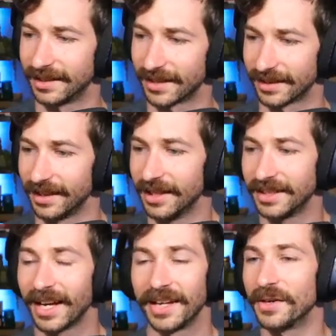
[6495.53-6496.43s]
no,
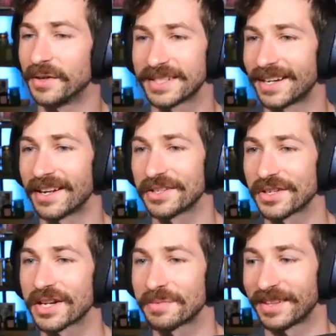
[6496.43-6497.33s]
yeah, no, it's not a
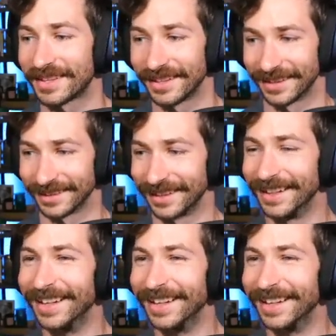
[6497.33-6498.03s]
judgment uh, thing. You got